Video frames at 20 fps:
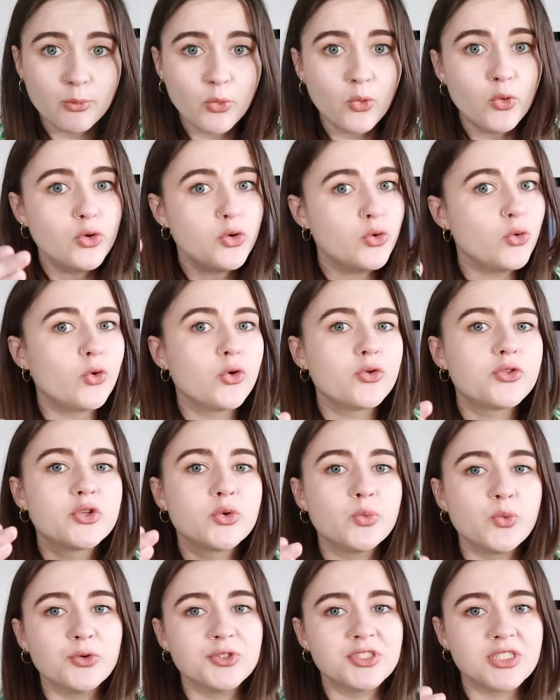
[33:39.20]
more north
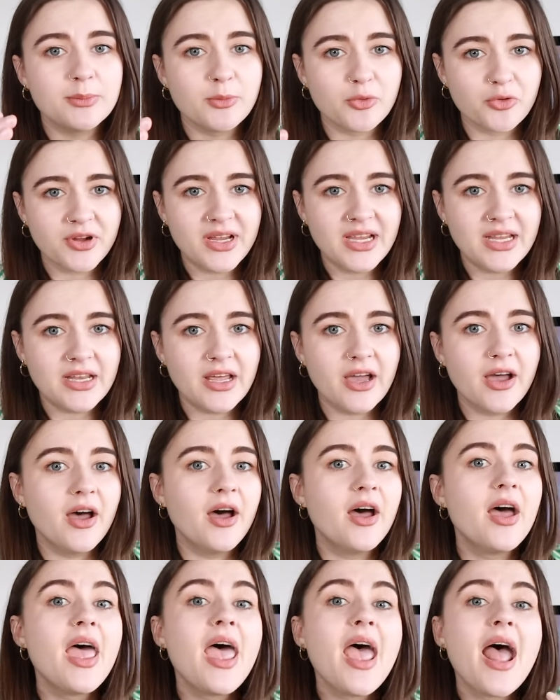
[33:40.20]
towards the
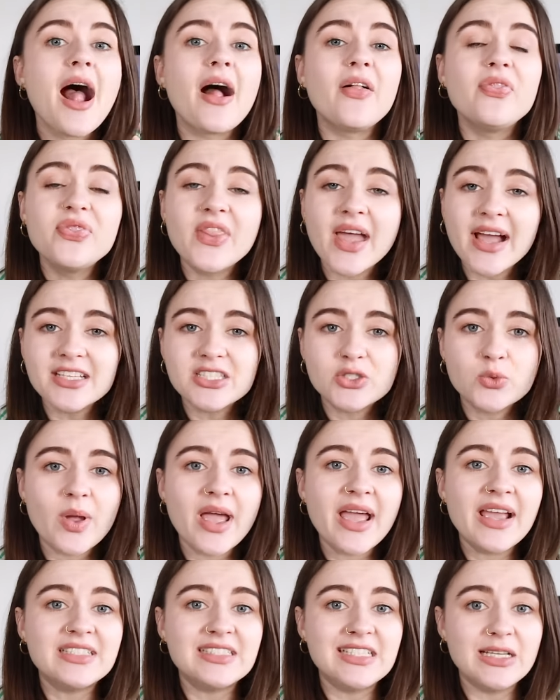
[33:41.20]
marina, and that's
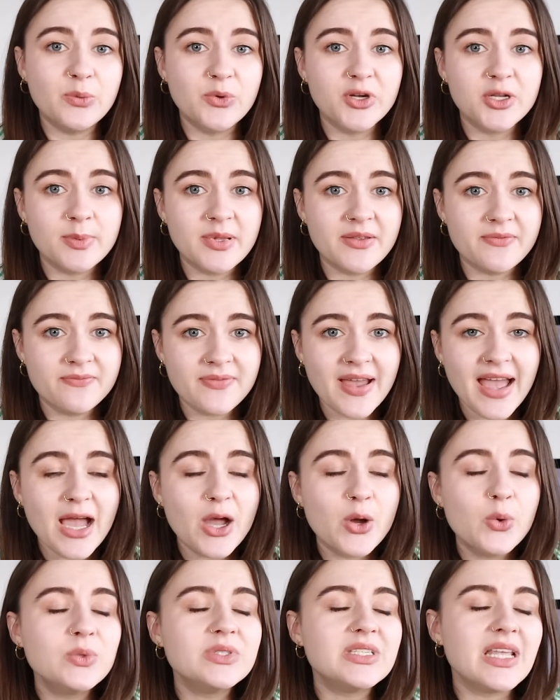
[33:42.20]
where she would have been
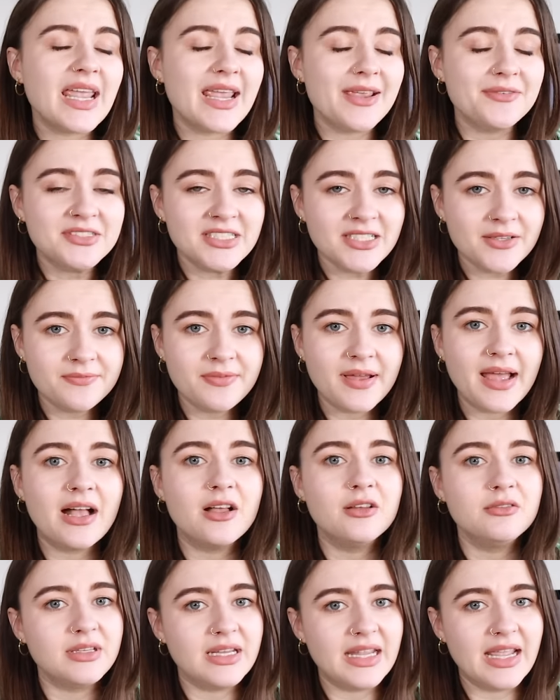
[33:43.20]
found if she
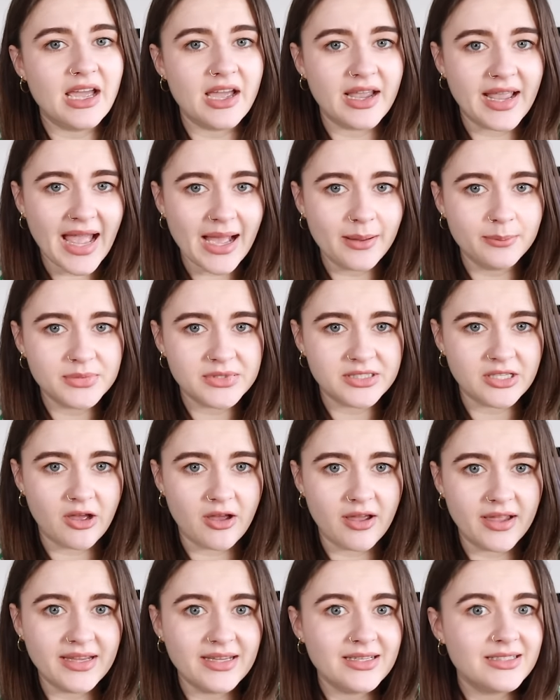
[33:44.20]
fell near her
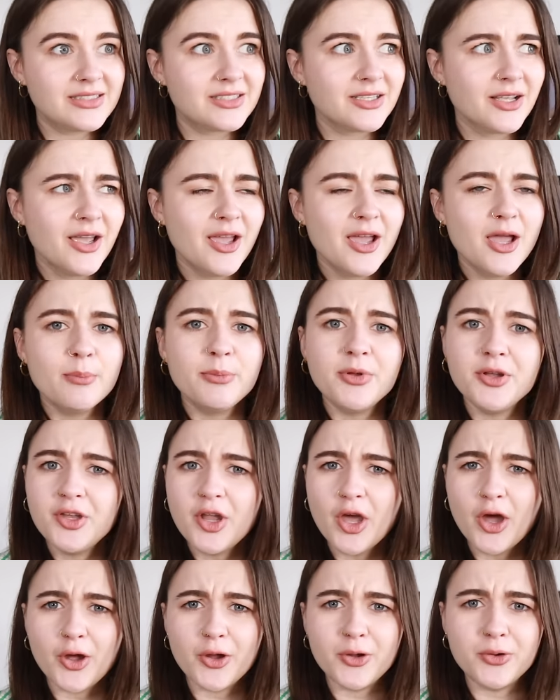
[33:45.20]
campsite. But
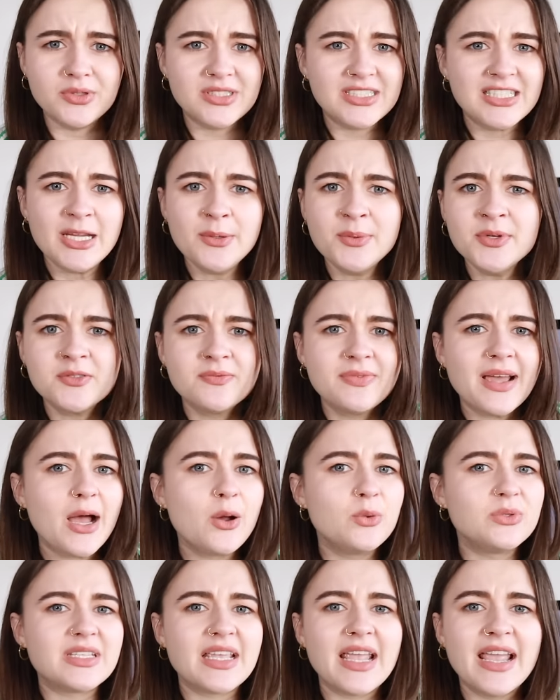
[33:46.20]
no, she was
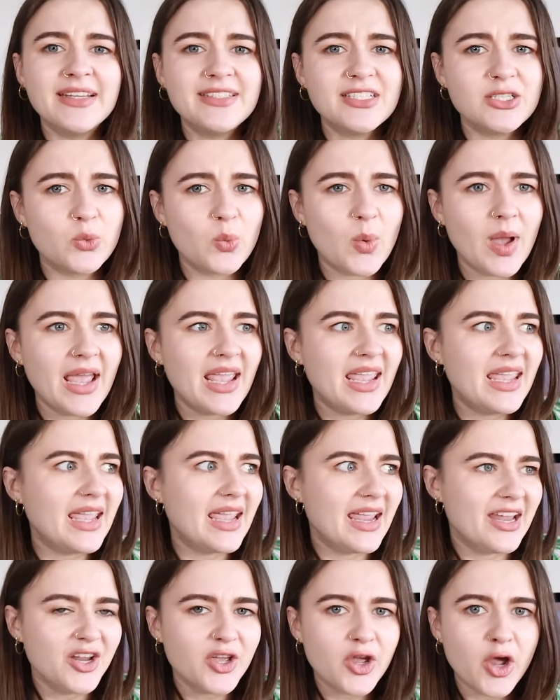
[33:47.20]
found hidden away
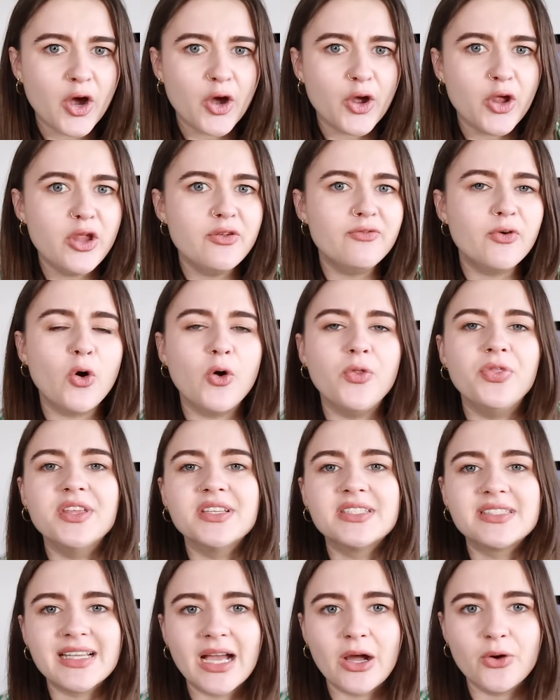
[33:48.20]
in a cove on the
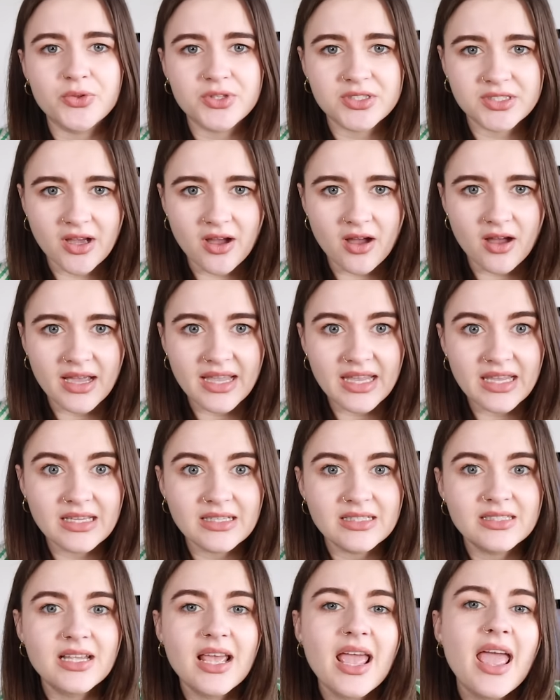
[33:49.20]
south
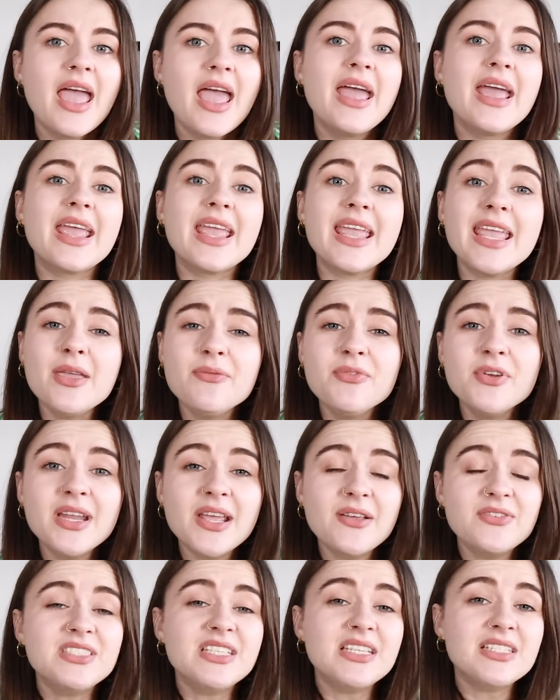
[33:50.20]
side. Even
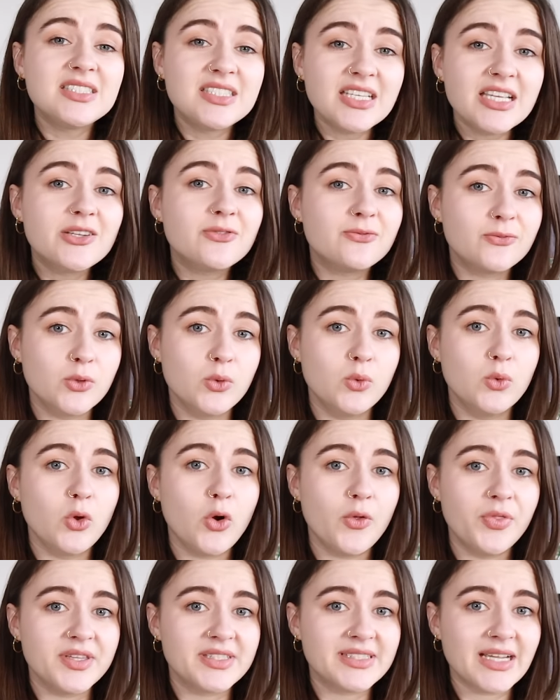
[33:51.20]
if she did fall
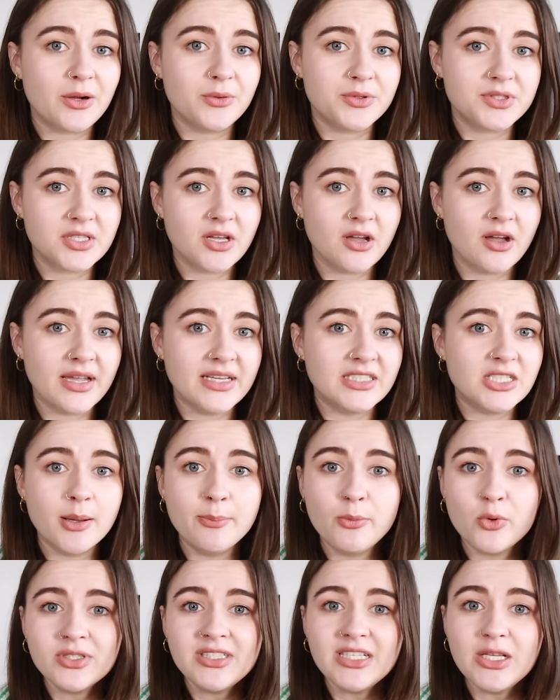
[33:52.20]
on the south side, her
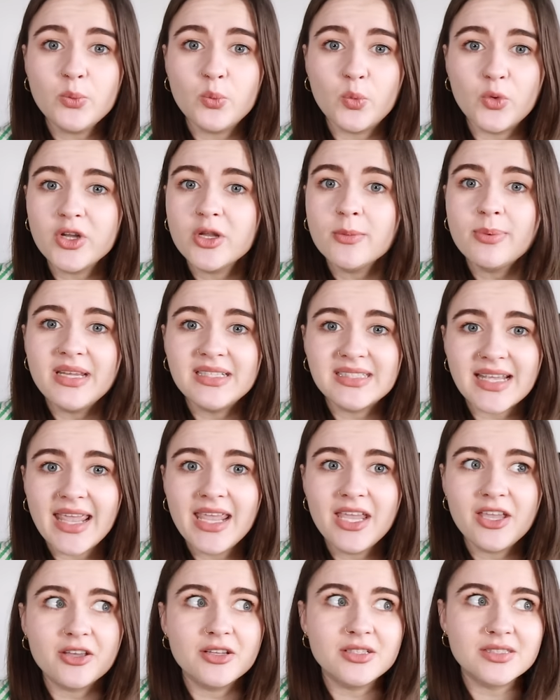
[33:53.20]
body wouldn't have been
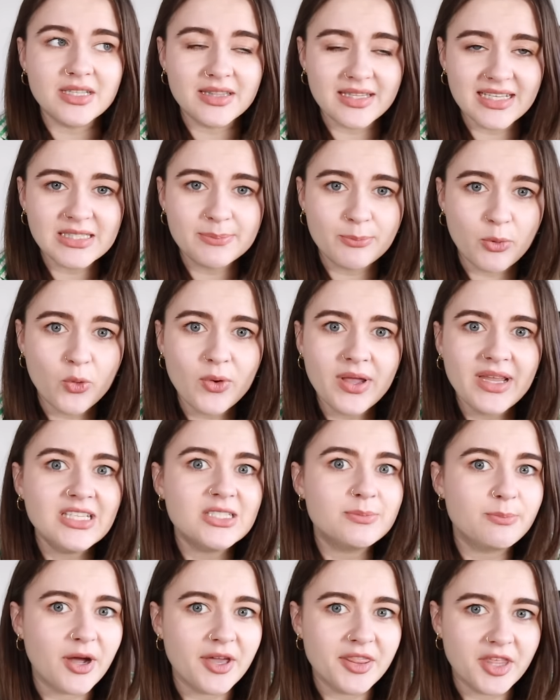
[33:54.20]
taken to this
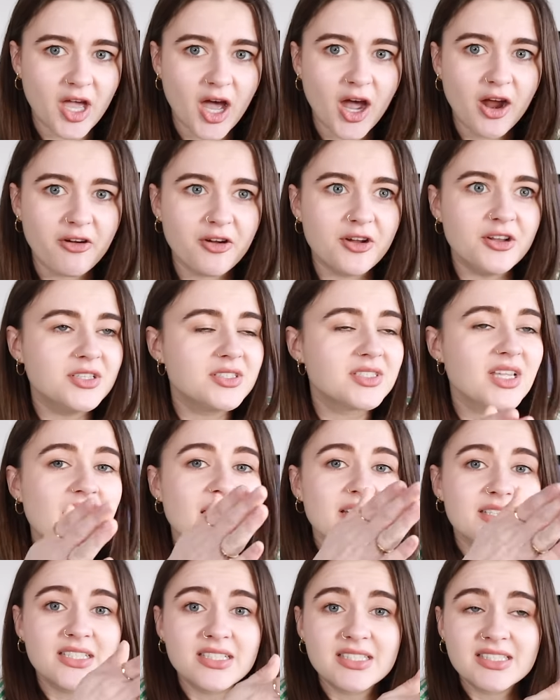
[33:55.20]
point by the currents,
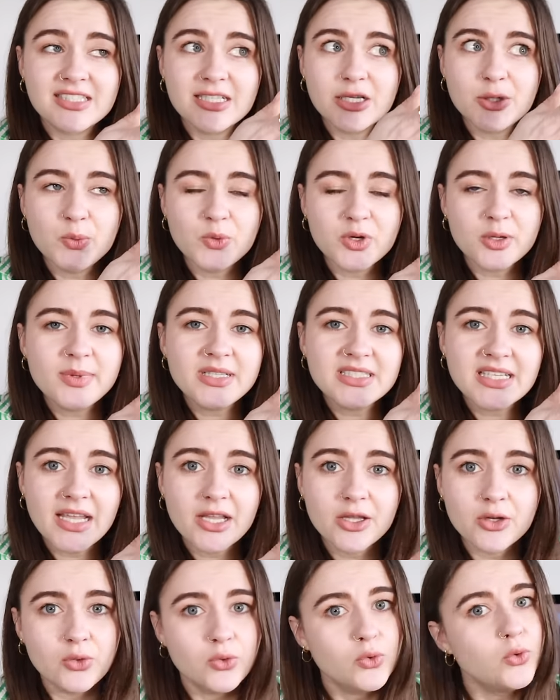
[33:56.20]
she still would have been
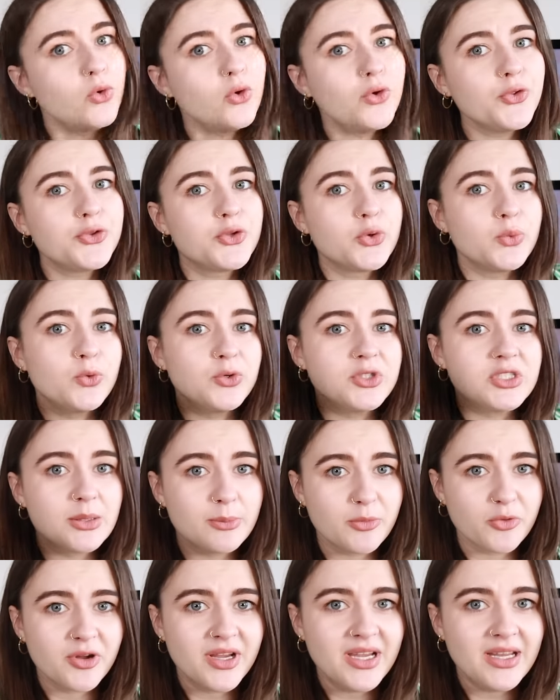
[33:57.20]
taken north towards the
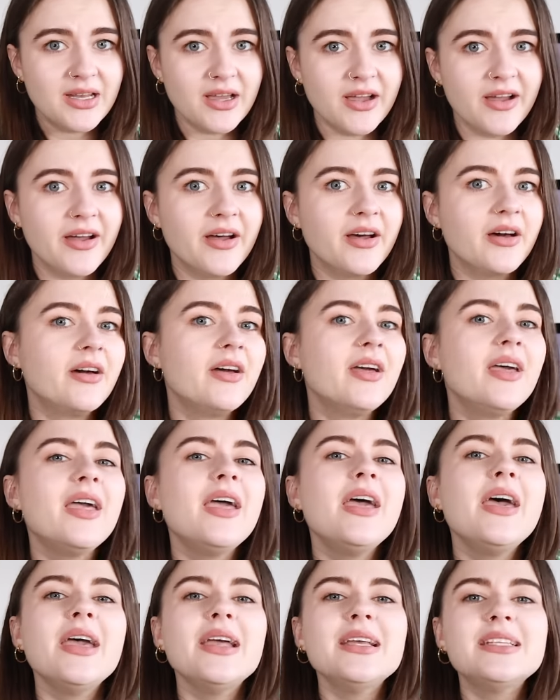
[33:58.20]
marina.
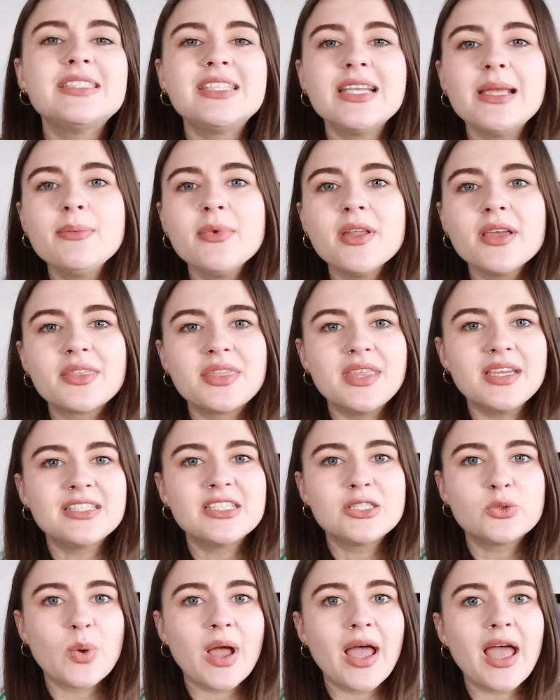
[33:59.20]
It seemed like this
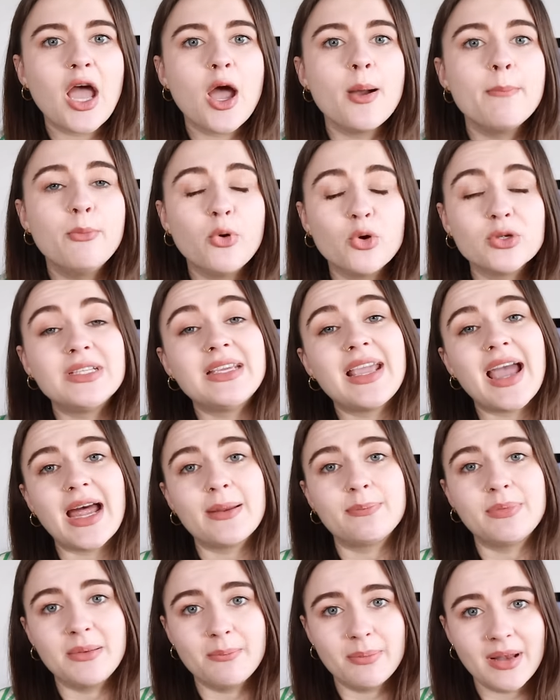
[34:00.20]
is where her body
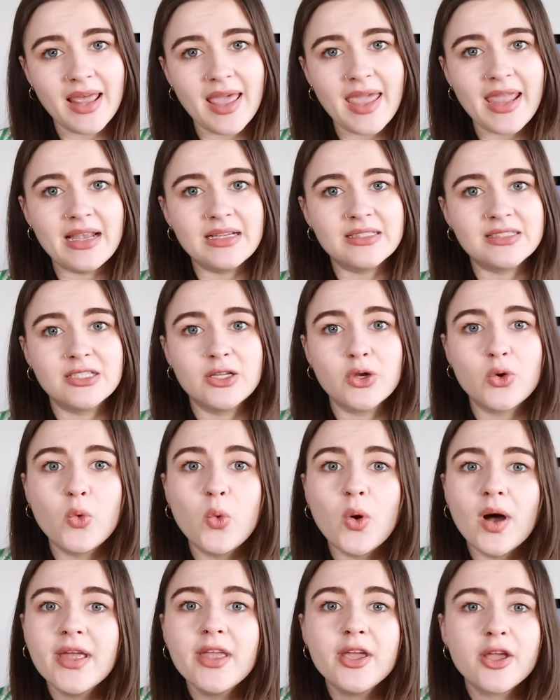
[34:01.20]
had been placed, in a
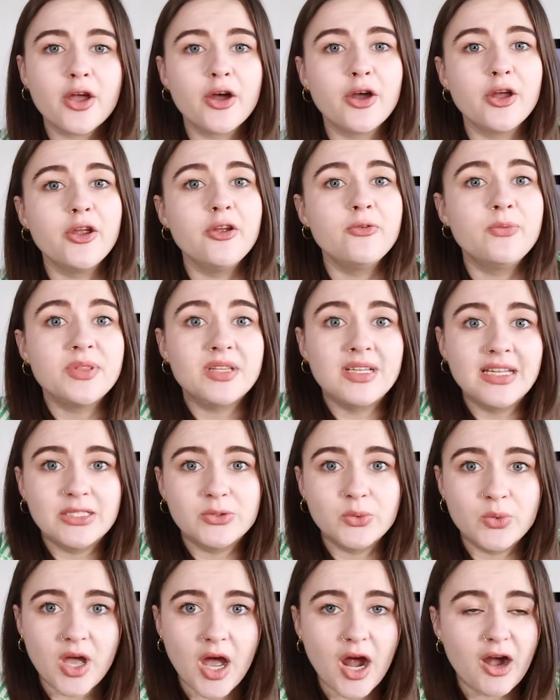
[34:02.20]
quiet cove with
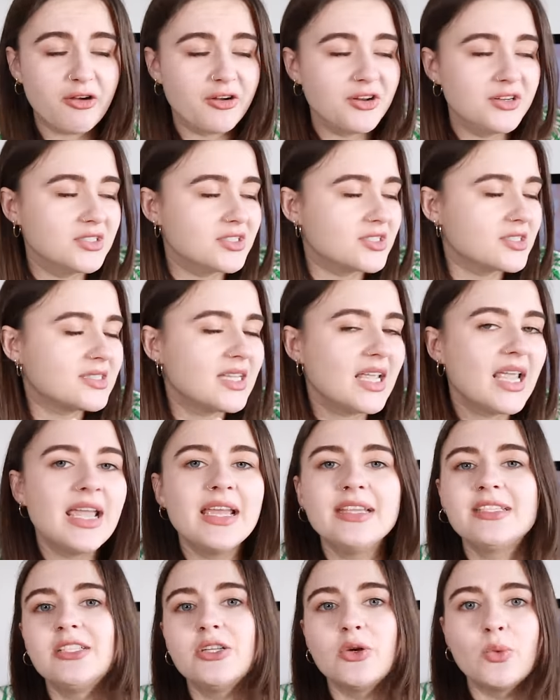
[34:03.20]
little current, just hidden